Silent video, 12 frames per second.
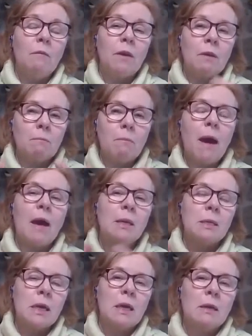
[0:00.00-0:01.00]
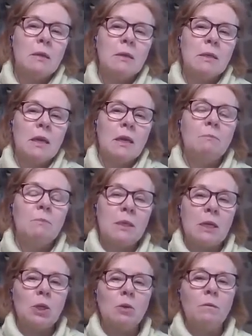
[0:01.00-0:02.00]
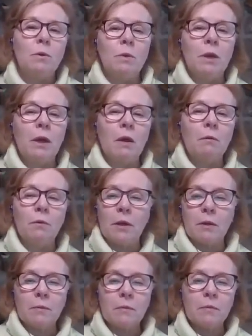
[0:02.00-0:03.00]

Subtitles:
impact and potential for recovery?